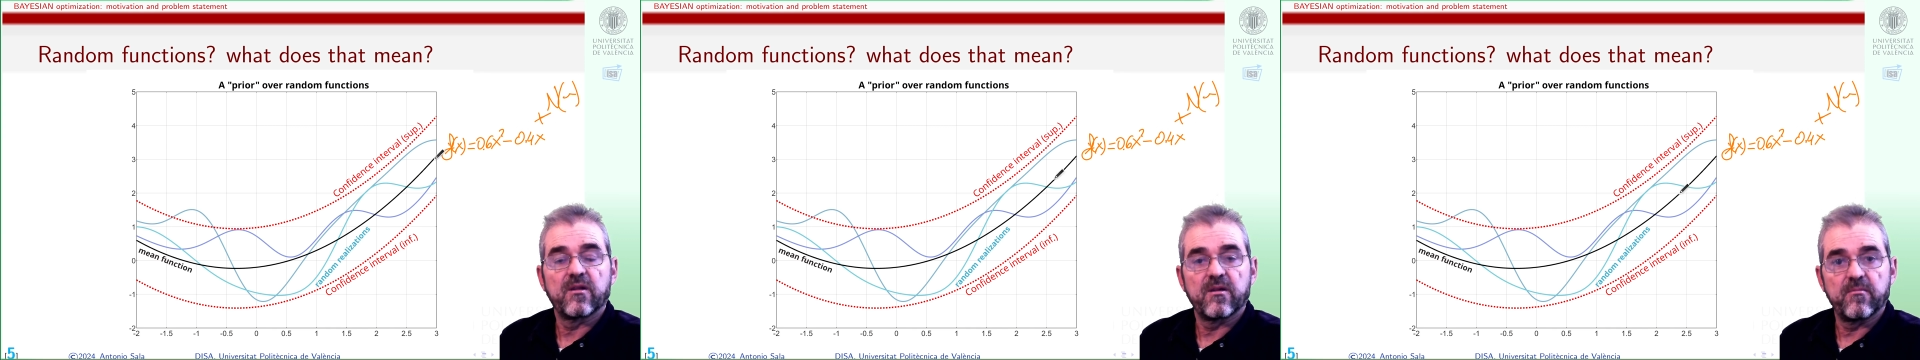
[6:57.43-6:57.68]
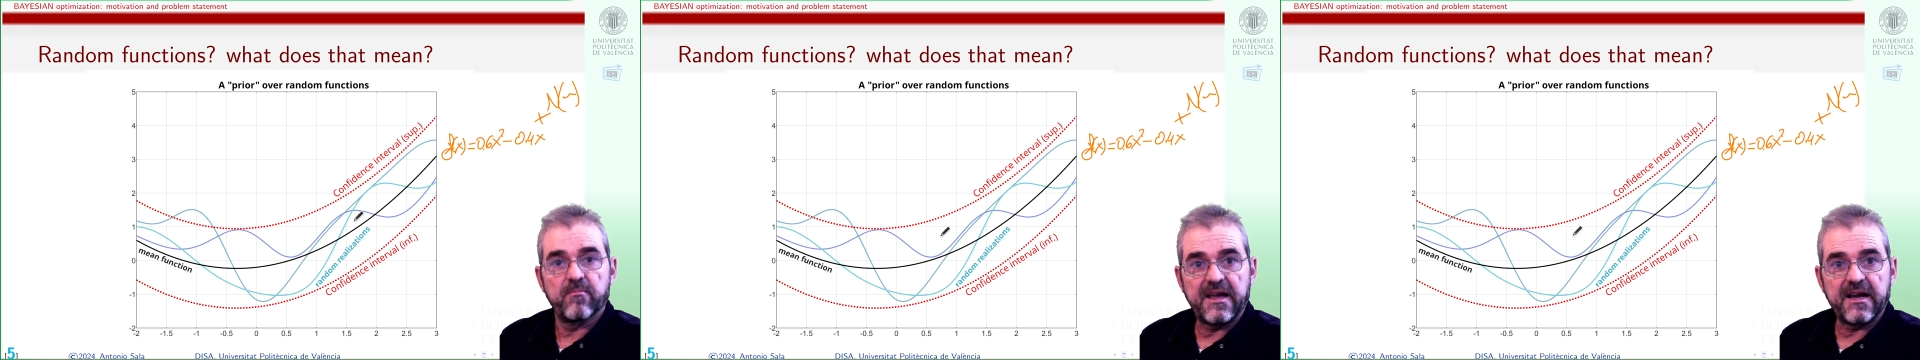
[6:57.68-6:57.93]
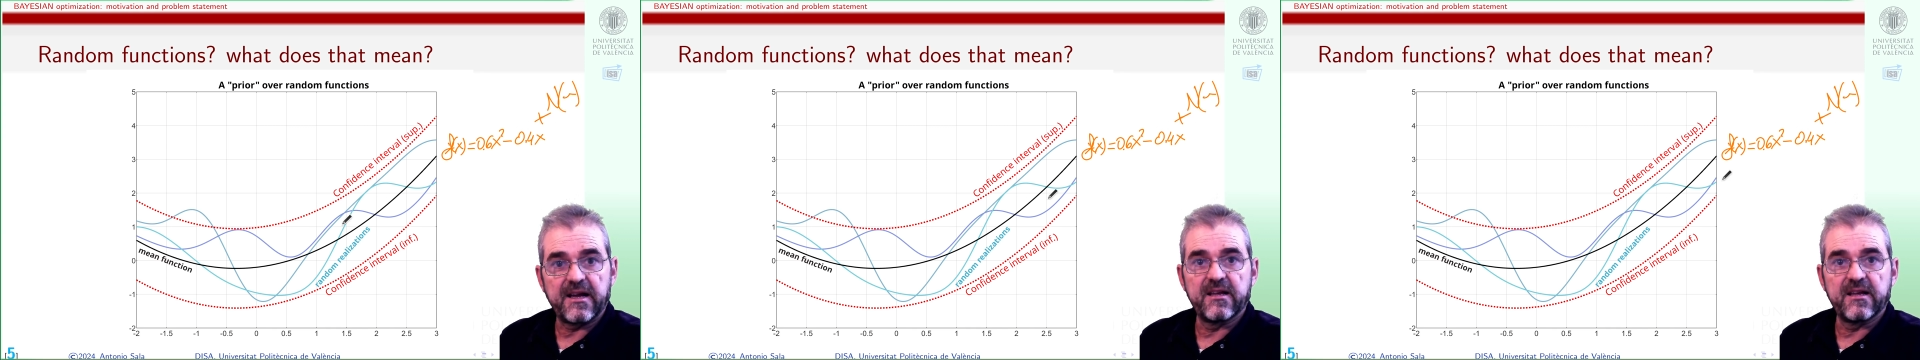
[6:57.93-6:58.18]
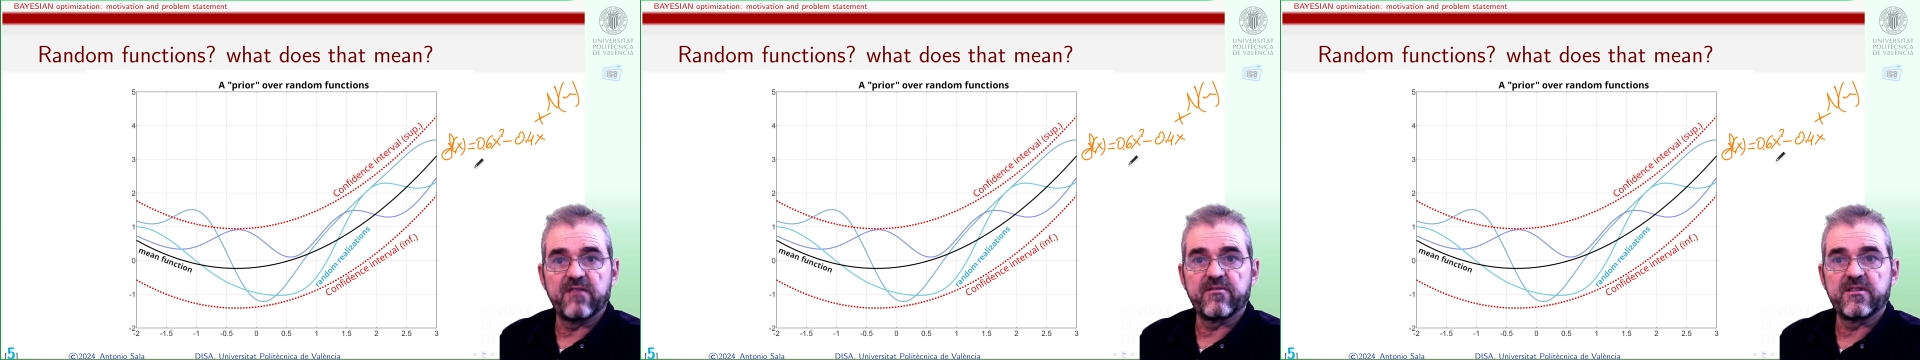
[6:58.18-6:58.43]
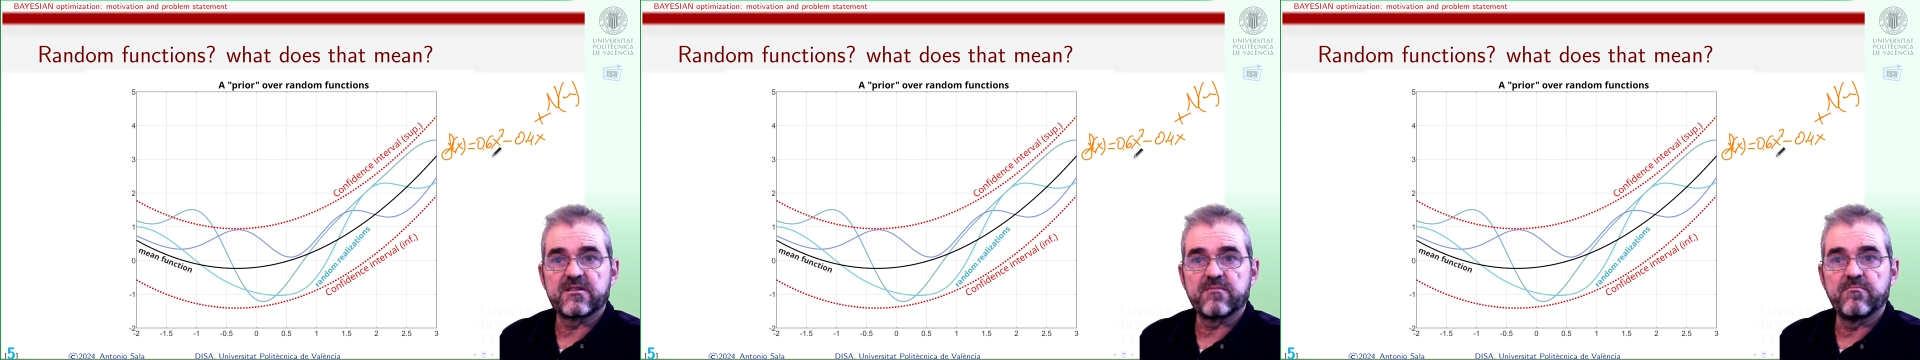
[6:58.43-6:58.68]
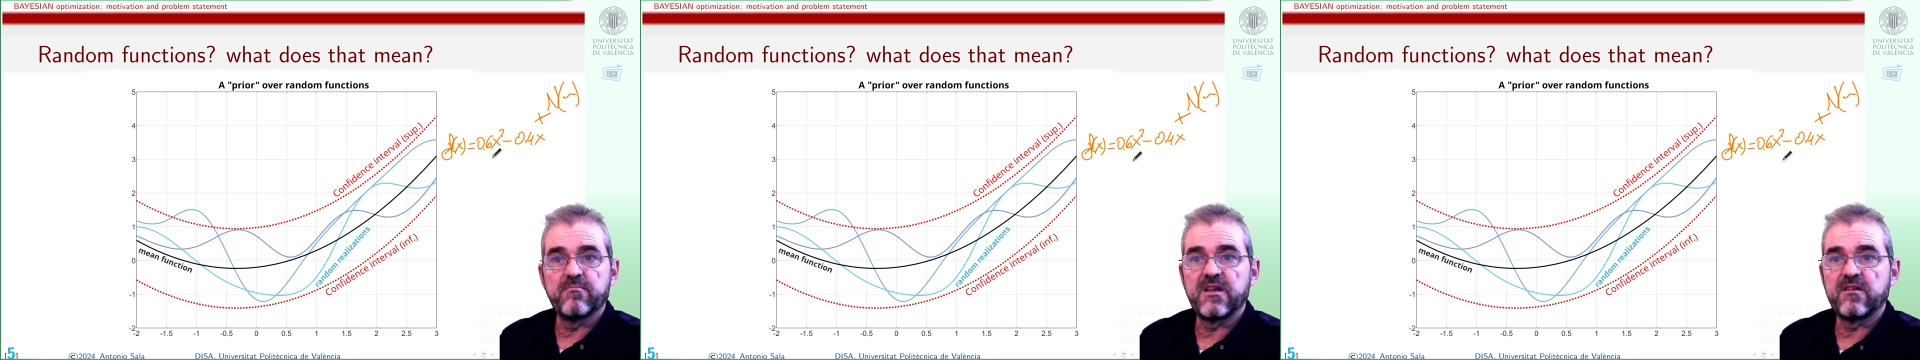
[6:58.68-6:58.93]
In black I have
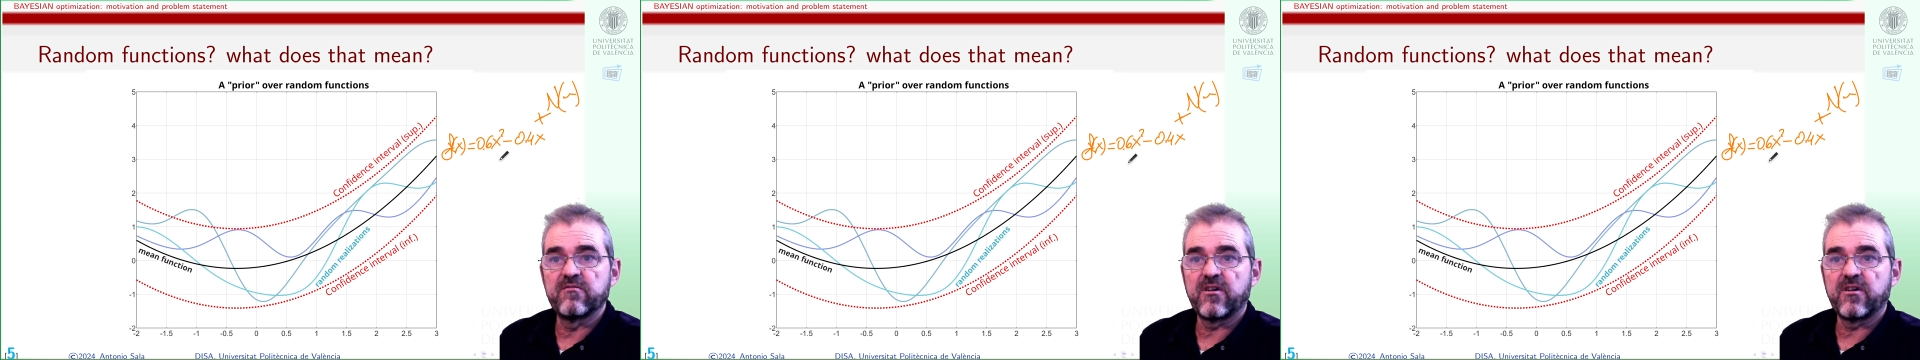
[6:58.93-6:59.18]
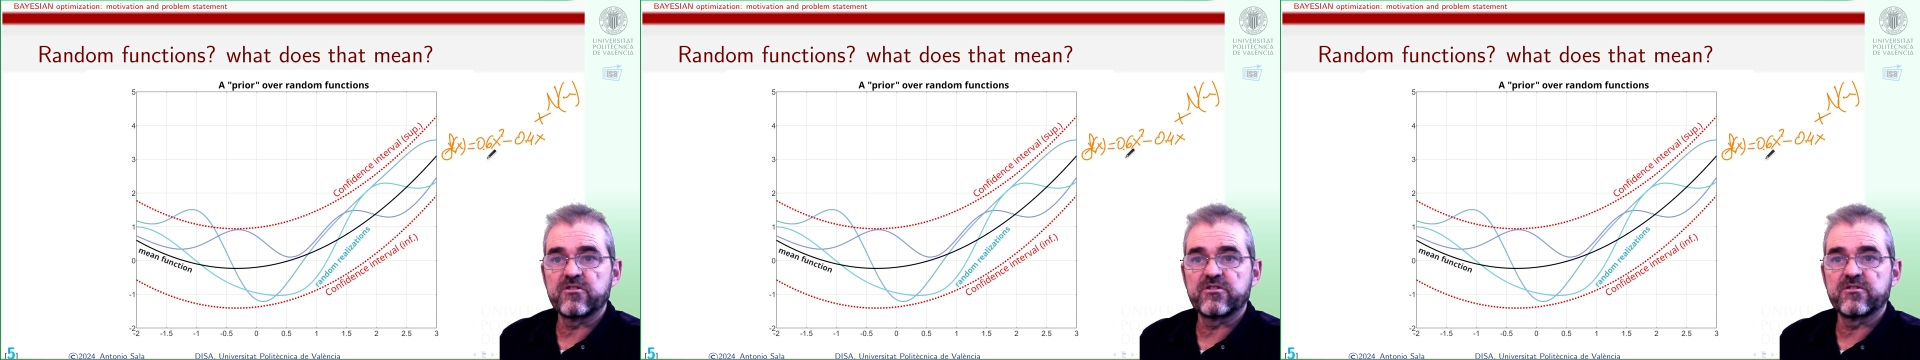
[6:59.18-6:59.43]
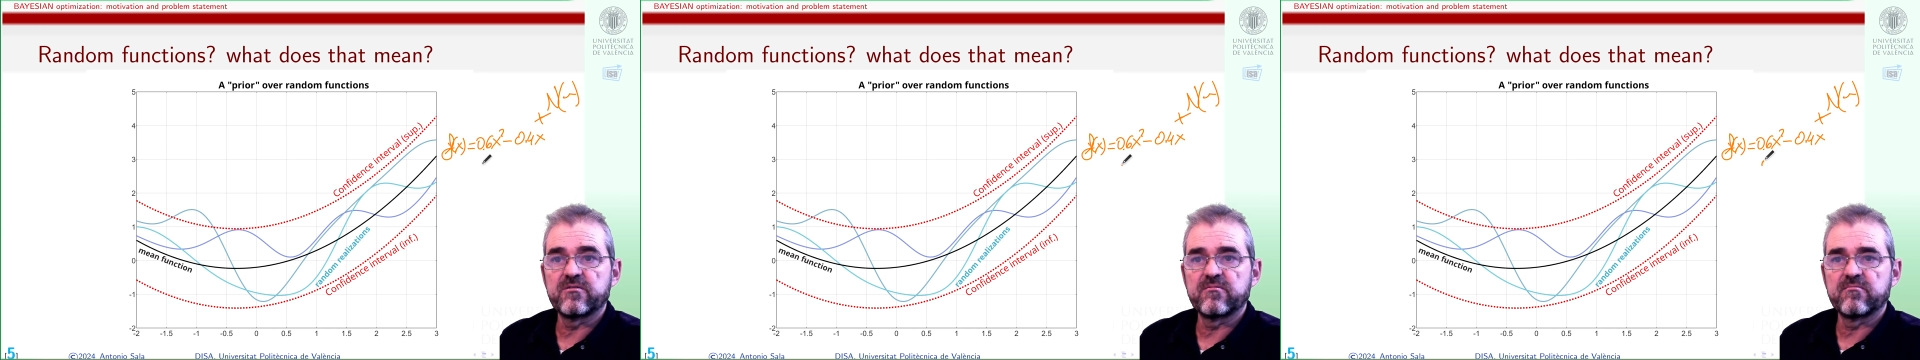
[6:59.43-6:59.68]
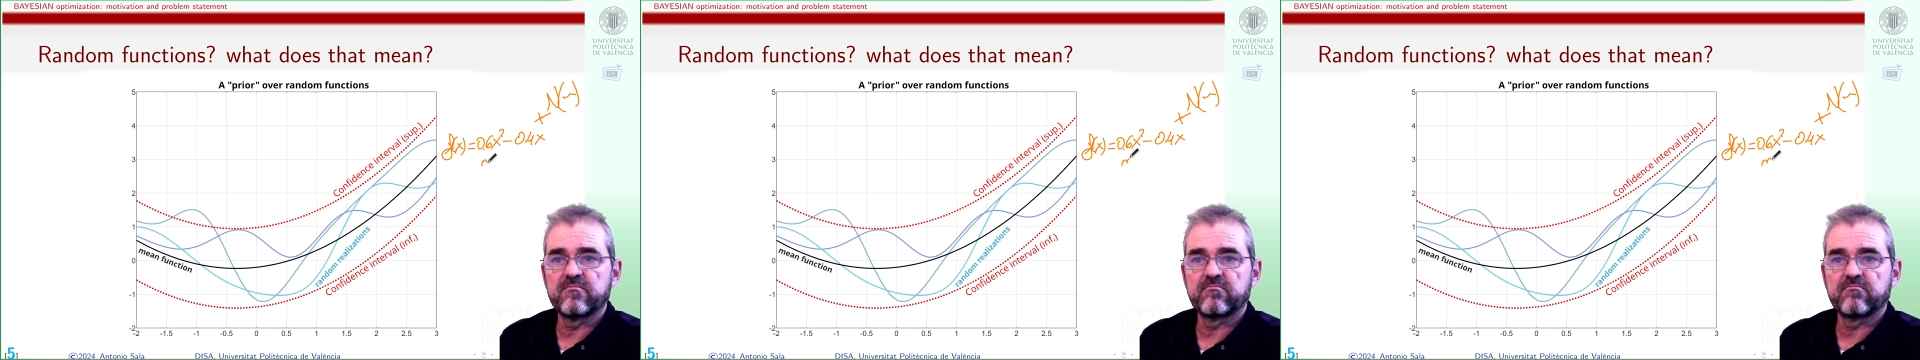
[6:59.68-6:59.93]
this mean function,